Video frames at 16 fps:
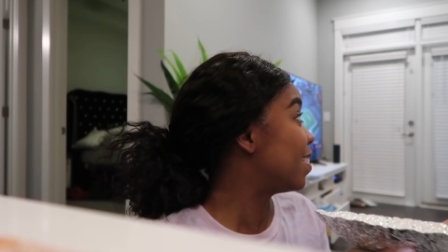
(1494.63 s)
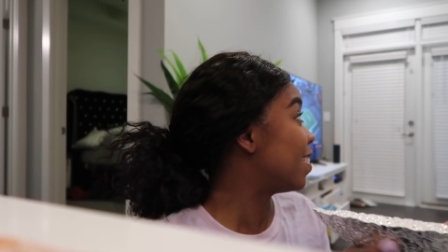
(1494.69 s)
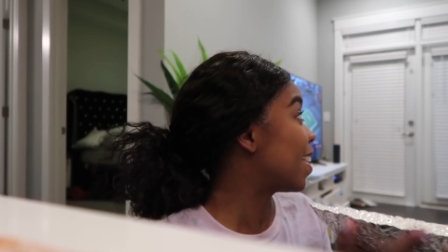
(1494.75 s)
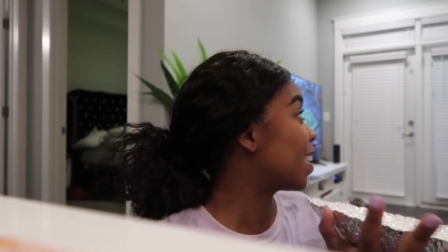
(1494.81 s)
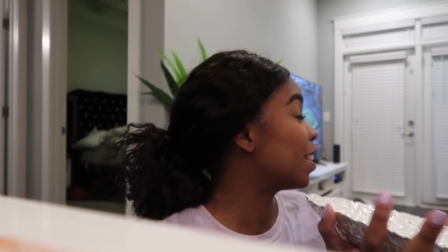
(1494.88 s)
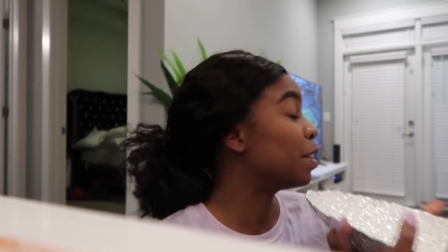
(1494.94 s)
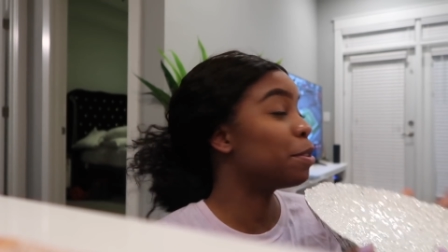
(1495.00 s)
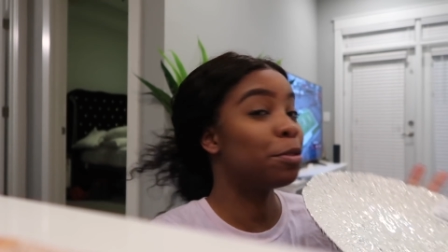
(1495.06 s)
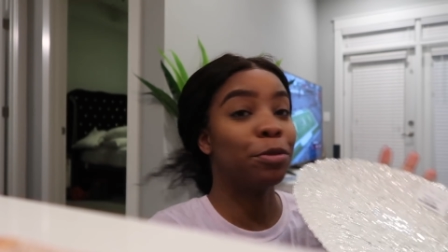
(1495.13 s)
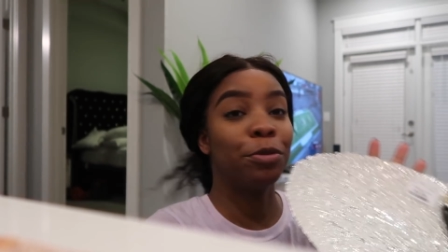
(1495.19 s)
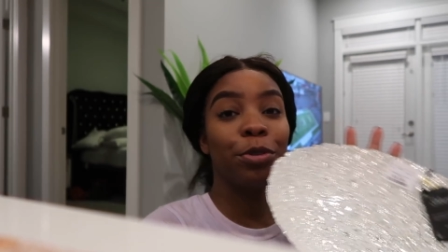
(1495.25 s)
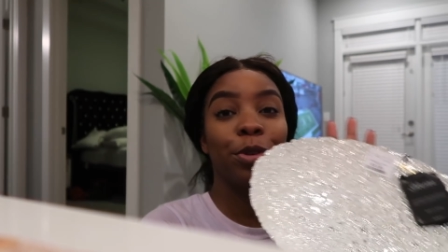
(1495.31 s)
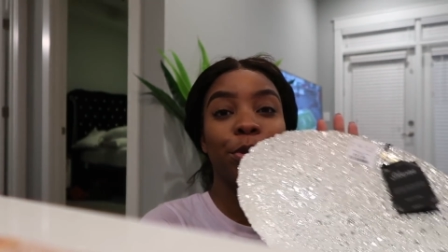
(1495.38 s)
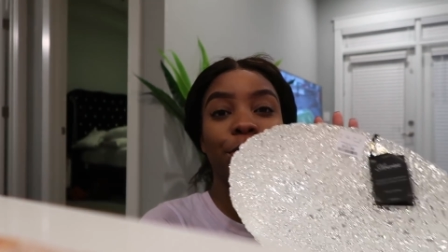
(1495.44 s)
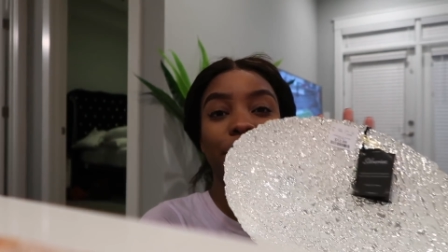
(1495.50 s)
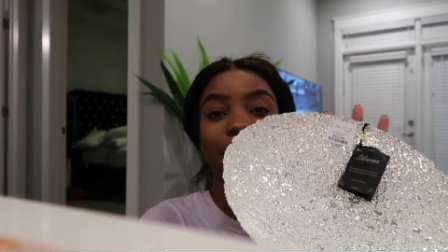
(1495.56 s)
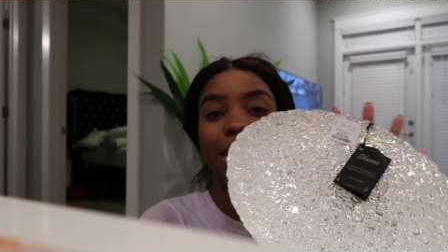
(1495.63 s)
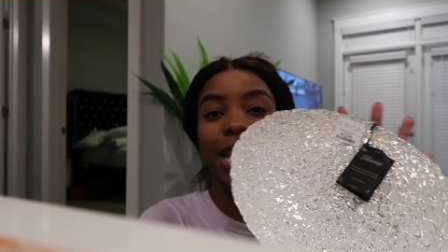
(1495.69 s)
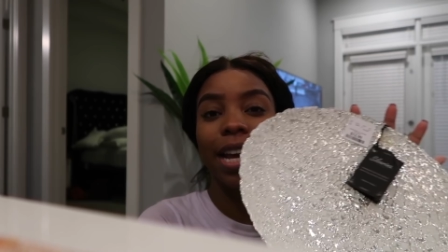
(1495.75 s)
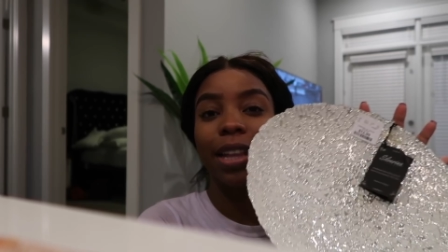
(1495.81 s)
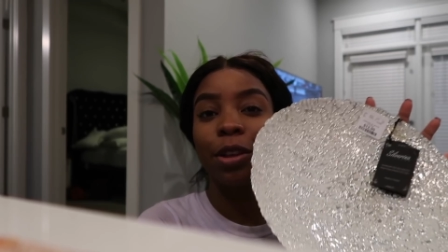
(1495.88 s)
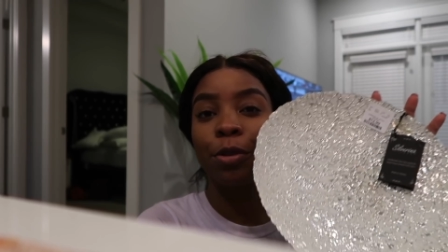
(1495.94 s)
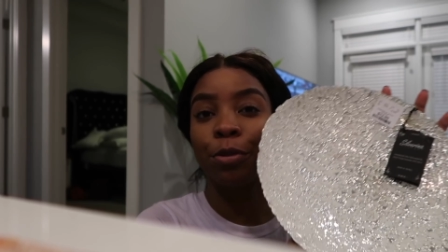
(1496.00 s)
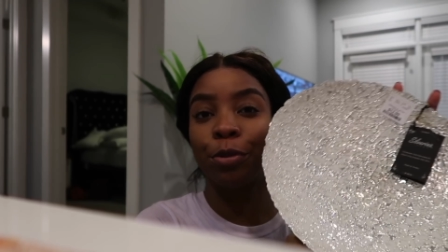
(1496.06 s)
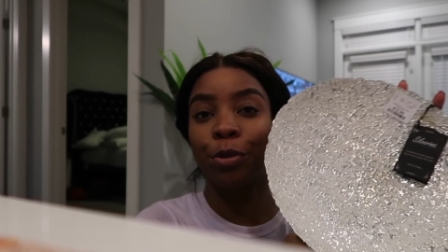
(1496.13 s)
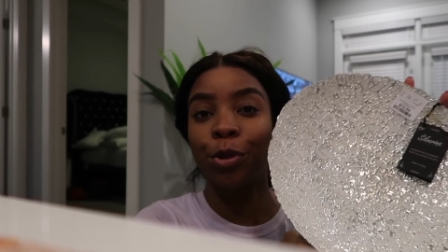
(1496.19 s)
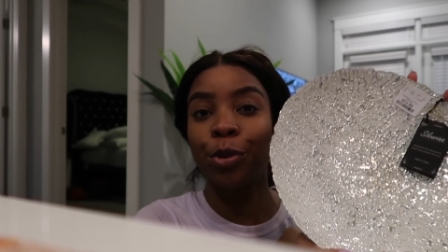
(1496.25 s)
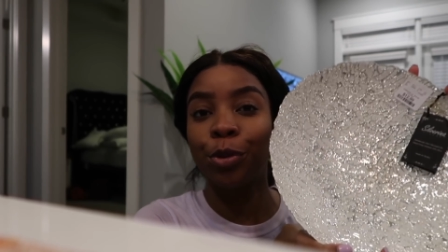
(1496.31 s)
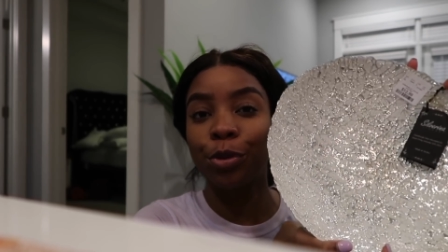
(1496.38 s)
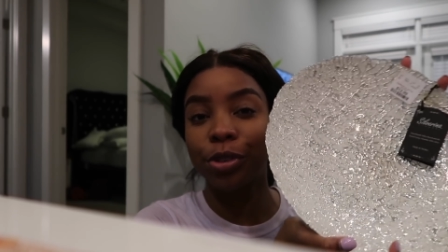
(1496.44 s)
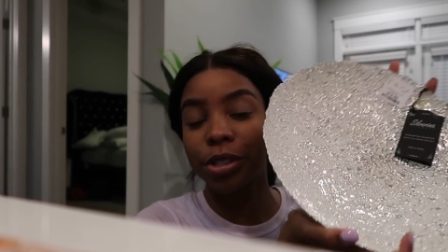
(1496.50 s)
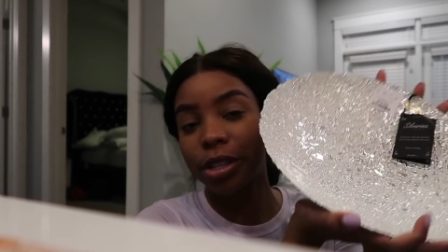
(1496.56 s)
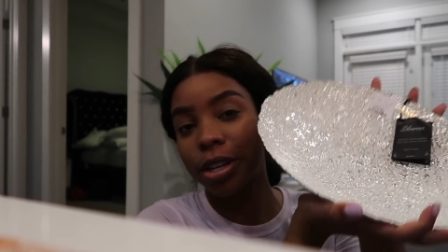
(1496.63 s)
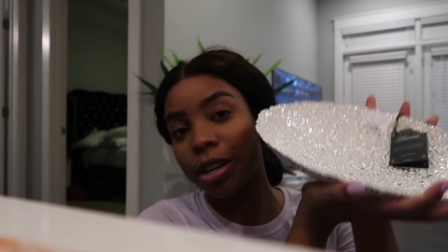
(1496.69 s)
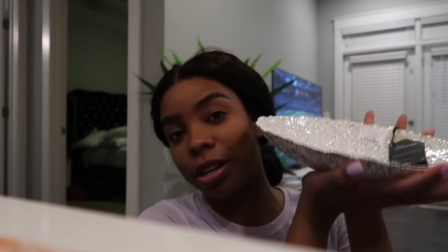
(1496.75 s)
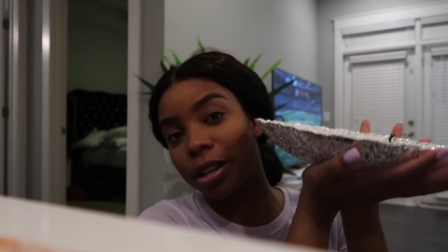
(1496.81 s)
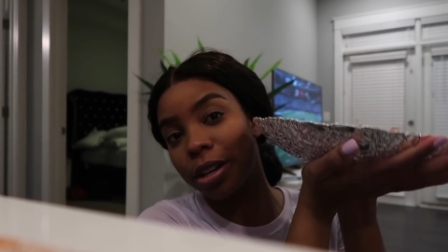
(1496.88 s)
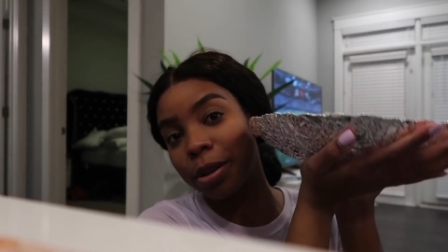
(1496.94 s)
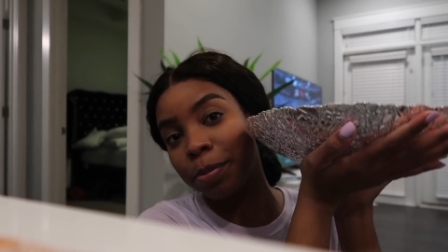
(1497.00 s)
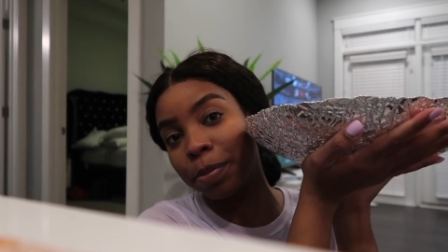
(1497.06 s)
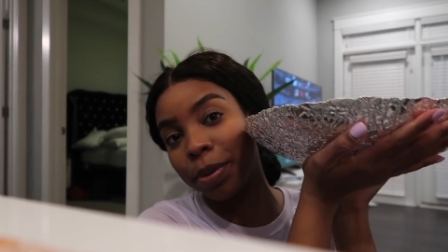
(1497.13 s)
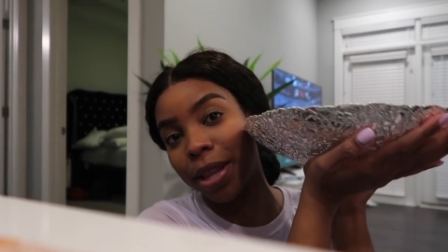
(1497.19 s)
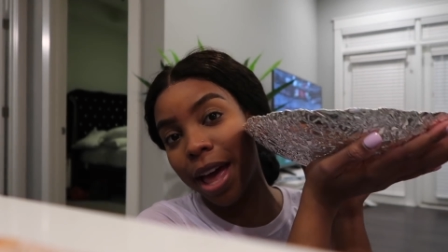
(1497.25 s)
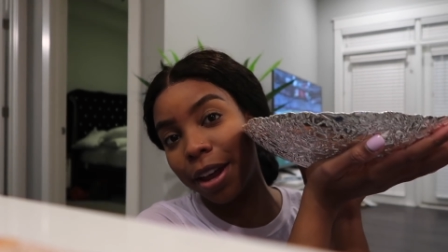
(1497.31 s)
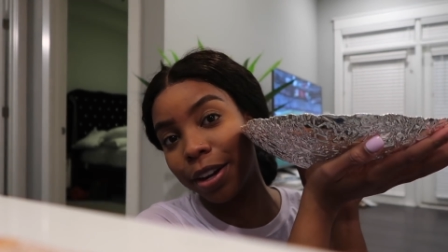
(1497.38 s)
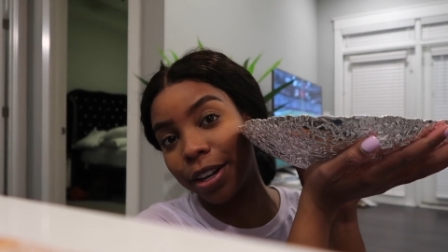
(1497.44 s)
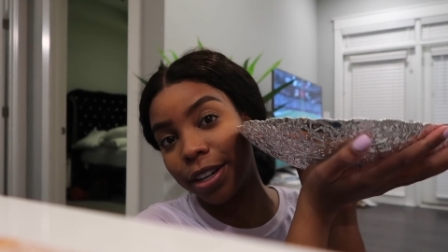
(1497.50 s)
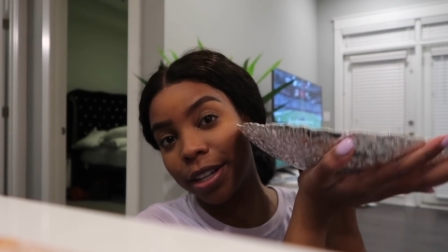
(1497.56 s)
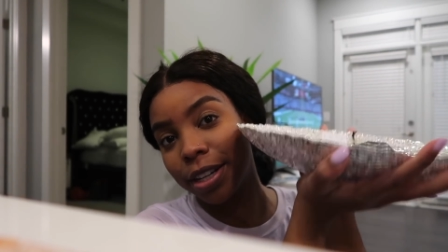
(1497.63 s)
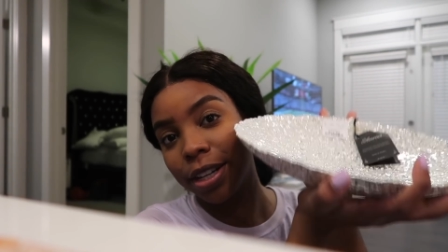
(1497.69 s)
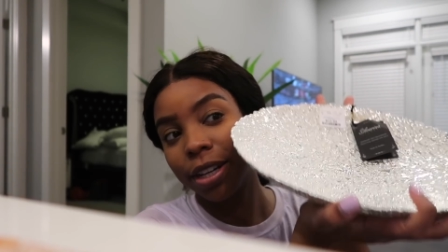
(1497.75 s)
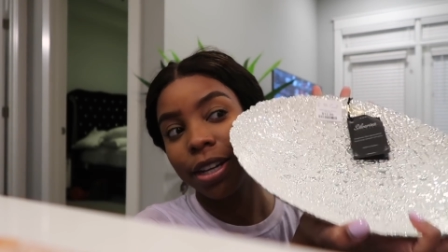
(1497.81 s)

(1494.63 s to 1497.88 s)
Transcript: like a little fruit this is like a little fruit uh, platter